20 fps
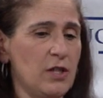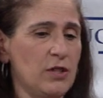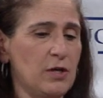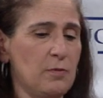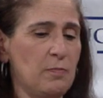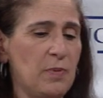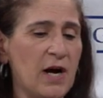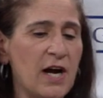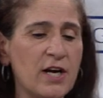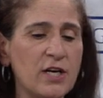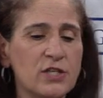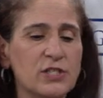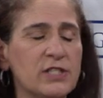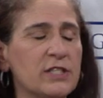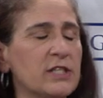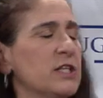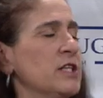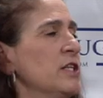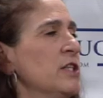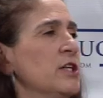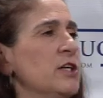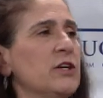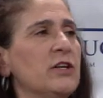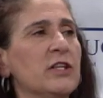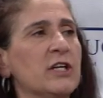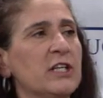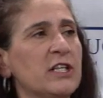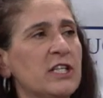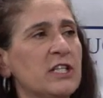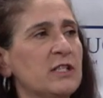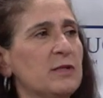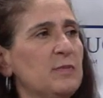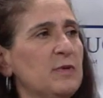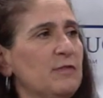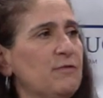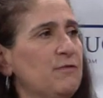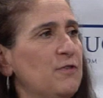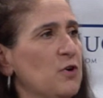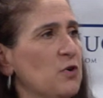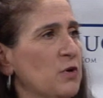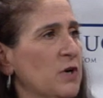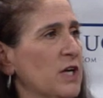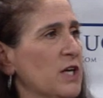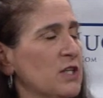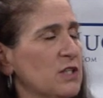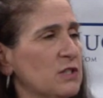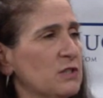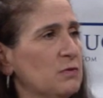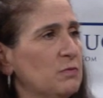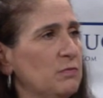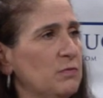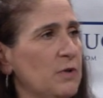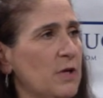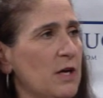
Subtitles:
the buyer's sitting there, they need to be focused.